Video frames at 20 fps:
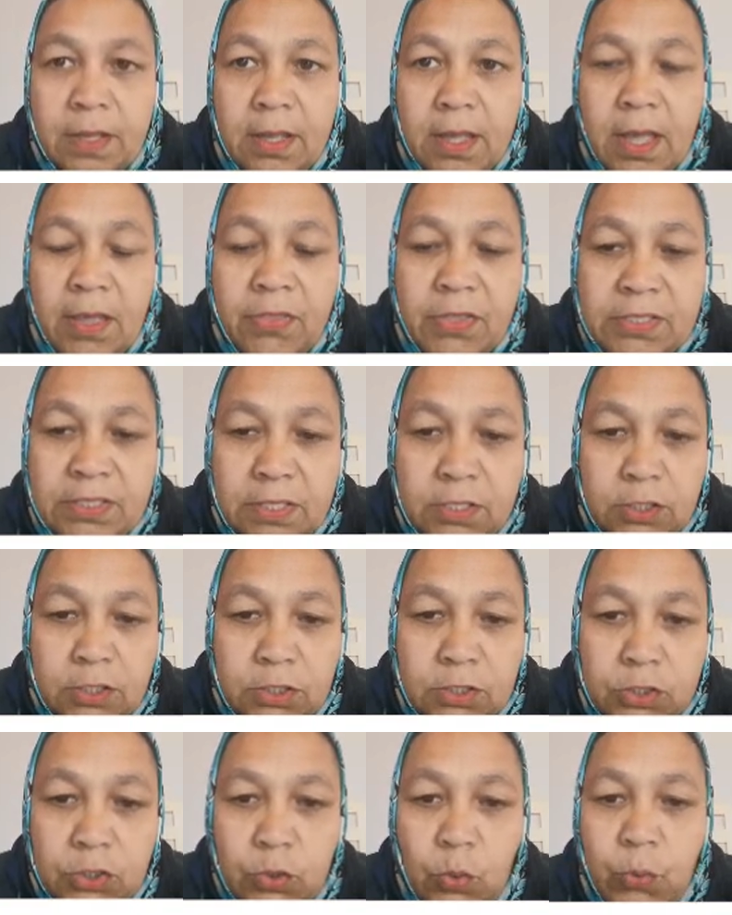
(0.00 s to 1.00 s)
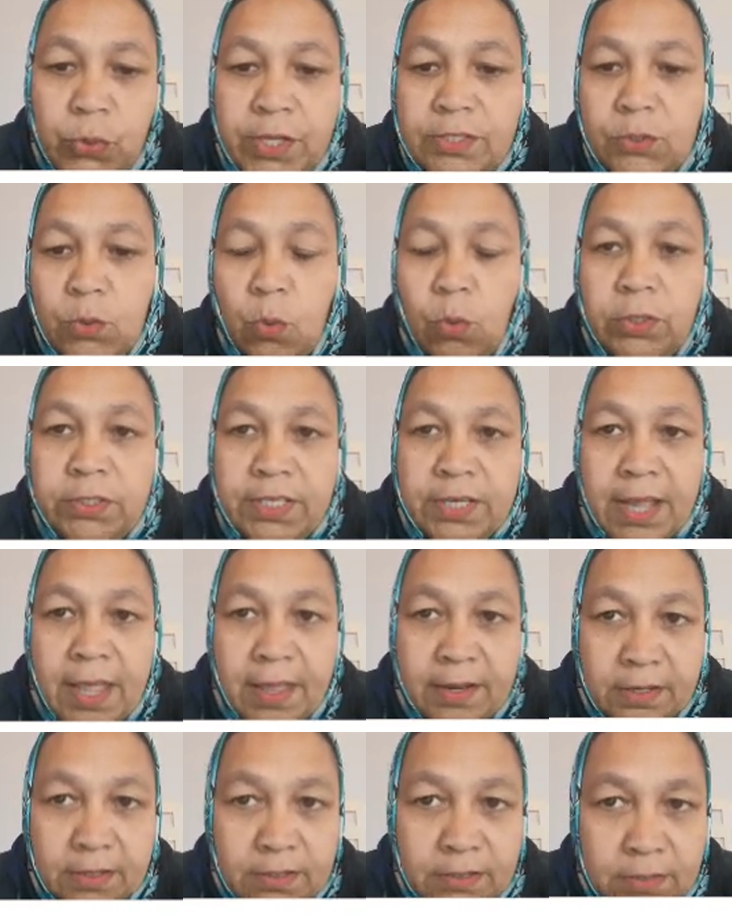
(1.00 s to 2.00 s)
And this little story is called an
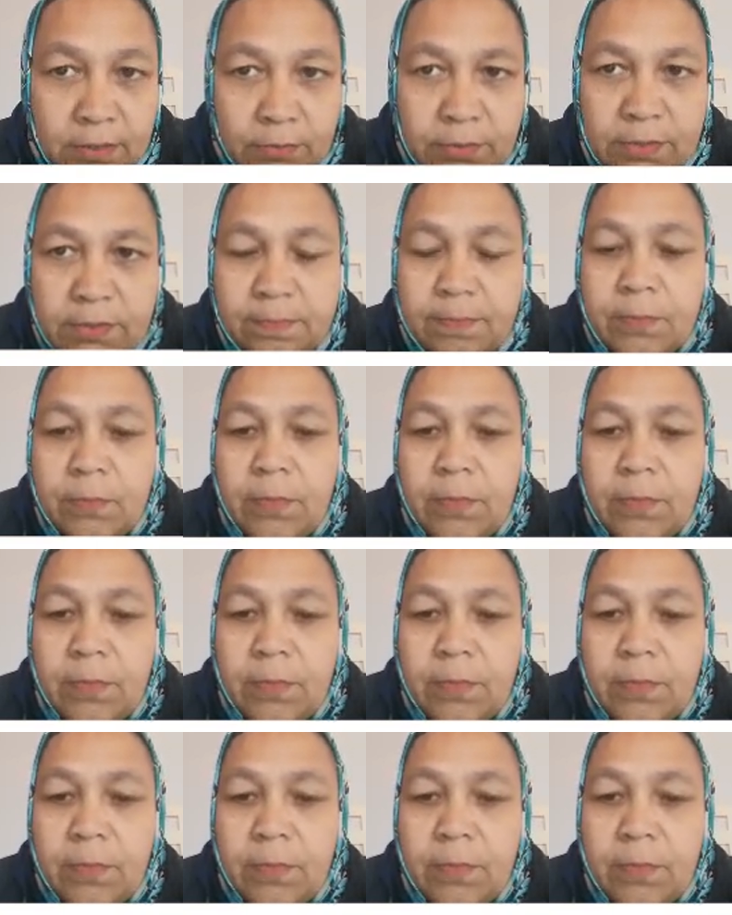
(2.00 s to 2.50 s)
anecdote.